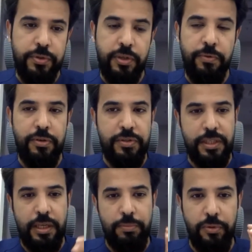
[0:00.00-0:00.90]
So when you
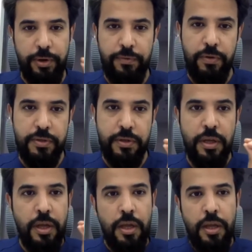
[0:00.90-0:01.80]
see a pleural effusion,
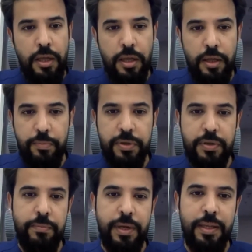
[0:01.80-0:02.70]
you put
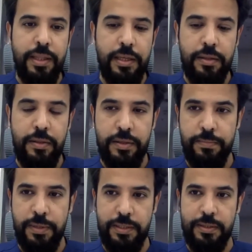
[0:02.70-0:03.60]
in mind that this
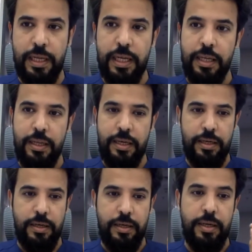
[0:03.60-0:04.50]
patient is high,
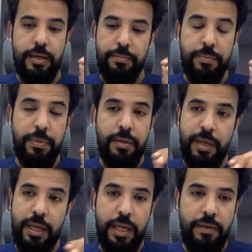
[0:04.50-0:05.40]

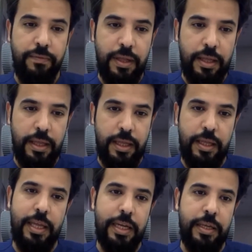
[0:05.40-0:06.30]
may have
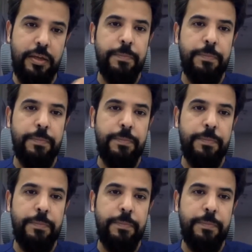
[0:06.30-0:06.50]
a leak.